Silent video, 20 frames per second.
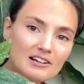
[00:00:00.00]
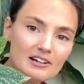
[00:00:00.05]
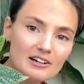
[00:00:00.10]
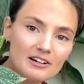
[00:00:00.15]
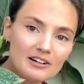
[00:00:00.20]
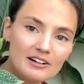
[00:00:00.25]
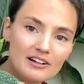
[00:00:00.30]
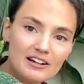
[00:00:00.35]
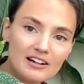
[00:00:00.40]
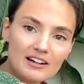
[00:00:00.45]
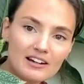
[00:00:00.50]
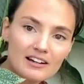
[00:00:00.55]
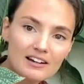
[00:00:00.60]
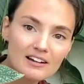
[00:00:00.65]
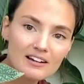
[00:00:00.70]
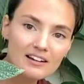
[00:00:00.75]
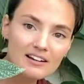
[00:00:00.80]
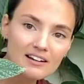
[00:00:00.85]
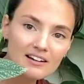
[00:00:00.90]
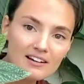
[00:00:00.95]
look?
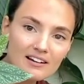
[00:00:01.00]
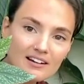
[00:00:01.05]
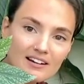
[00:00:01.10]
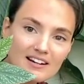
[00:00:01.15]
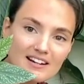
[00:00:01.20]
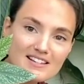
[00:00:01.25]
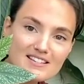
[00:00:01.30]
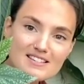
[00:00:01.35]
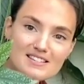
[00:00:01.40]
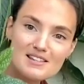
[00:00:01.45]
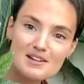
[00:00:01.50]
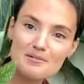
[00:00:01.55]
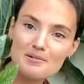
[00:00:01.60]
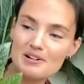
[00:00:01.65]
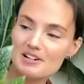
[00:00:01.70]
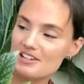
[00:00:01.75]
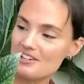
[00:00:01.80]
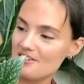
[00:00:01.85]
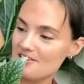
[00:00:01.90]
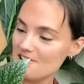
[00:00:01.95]
It's so
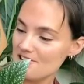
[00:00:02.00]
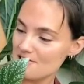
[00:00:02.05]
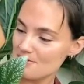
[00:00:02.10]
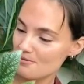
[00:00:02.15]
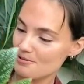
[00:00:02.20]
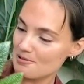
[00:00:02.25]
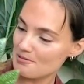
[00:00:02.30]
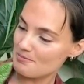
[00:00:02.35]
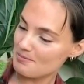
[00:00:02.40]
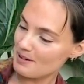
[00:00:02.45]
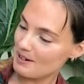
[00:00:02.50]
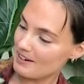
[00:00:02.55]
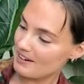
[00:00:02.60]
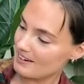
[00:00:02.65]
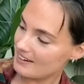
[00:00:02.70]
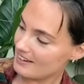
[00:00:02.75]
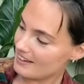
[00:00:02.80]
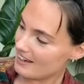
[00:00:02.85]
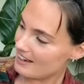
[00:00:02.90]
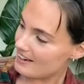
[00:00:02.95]
unusual,
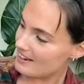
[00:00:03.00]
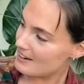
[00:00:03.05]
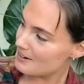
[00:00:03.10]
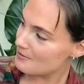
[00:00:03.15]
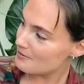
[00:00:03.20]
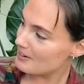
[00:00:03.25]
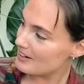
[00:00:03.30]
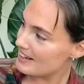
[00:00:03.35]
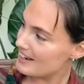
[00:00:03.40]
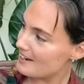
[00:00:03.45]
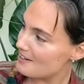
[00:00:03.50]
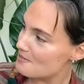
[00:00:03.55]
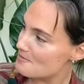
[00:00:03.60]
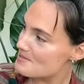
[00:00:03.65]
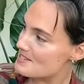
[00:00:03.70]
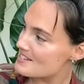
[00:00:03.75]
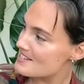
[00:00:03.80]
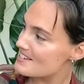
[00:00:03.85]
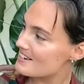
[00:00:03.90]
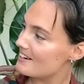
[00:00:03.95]
but yeah, it really
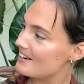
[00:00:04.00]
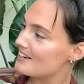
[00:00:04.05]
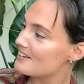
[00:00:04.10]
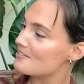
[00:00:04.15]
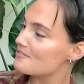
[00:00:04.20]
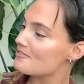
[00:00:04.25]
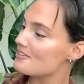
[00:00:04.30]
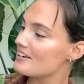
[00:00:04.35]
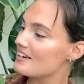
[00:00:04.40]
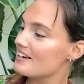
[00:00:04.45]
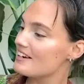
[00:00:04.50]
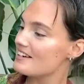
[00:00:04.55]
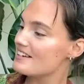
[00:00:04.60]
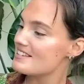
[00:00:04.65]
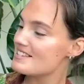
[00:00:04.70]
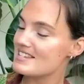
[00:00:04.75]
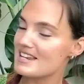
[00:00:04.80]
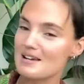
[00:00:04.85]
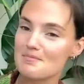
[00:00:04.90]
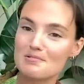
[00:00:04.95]
helps it to kind of
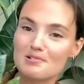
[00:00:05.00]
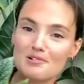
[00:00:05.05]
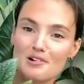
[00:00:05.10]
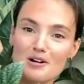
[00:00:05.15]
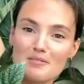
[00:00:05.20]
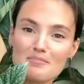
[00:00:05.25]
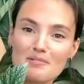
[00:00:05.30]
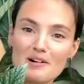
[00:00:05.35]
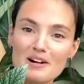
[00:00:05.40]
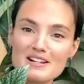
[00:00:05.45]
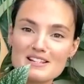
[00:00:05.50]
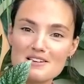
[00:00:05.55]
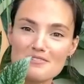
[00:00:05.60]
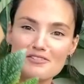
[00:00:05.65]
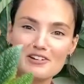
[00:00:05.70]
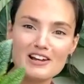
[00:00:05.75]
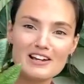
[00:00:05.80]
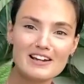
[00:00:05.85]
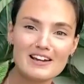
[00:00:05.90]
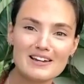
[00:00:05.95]
stay more upright. I
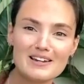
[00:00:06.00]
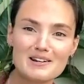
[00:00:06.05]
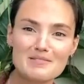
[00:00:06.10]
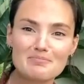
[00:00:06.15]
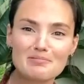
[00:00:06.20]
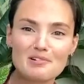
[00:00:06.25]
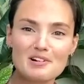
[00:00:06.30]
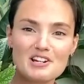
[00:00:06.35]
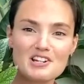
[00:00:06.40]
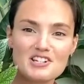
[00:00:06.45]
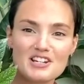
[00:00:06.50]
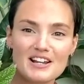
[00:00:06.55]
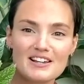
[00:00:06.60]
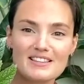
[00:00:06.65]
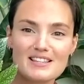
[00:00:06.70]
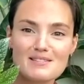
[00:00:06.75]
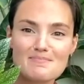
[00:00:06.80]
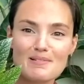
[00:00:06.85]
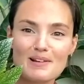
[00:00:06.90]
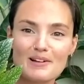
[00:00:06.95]
feel like I can appreciate
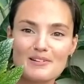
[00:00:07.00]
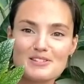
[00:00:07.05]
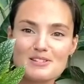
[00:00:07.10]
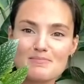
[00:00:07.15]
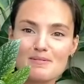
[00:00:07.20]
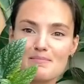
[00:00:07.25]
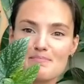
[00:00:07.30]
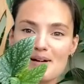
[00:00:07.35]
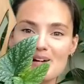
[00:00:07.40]
this plant a bit